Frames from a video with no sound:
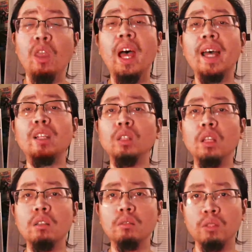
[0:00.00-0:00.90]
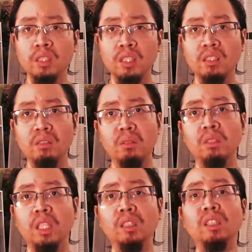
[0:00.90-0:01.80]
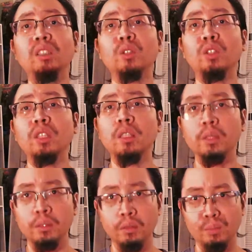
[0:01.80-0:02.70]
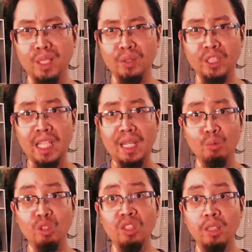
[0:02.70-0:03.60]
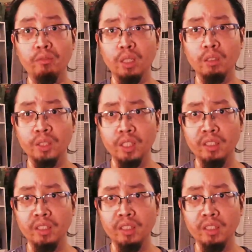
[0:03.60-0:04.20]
That alone should tell you a little thing or two about the game's difficulty.